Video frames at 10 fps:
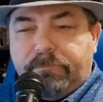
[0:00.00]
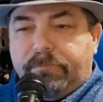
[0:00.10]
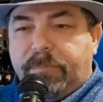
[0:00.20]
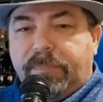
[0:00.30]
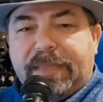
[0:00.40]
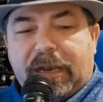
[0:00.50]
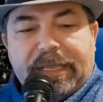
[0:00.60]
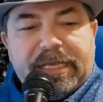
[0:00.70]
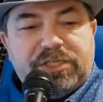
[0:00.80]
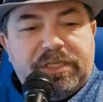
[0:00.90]
that'll
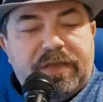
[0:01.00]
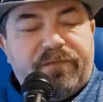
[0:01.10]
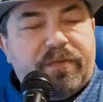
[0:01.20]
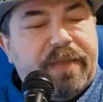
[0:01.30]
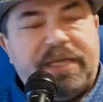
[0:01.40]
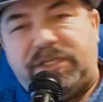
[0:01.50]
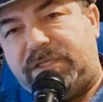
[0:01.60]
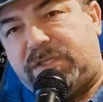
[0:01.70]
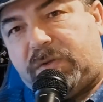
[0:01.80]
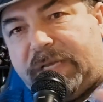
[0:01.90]
get you the information.
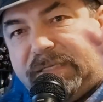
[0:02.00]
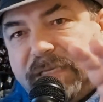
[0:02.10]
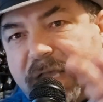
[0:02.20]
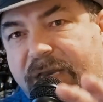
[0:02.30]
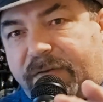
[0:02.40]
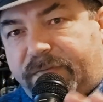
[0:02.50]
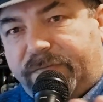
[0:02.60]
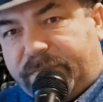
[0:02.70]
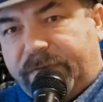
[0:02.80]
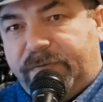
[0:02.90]
So let's kind of
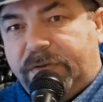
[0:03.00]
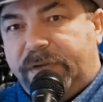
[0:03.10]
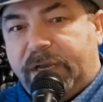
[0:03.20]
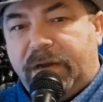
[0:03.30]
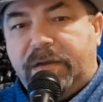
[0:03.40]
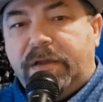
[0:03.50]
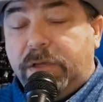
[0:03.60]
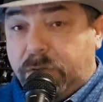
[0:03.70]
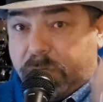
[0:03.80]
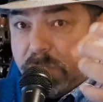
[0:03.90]
review here.
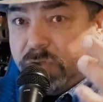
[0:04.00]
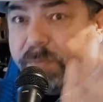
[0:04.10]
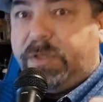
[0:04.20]
You contribute